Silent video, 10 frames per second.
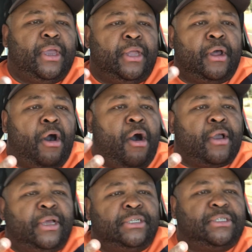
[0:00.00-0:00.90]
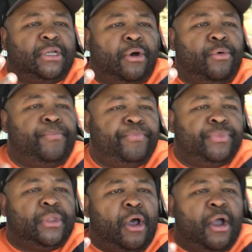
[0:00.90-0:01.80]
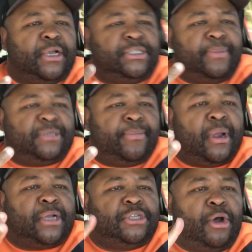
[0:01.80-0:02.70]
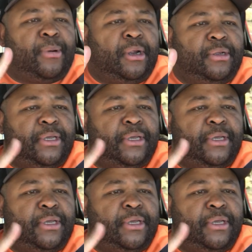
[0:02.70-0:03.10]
and August. So August, September, October,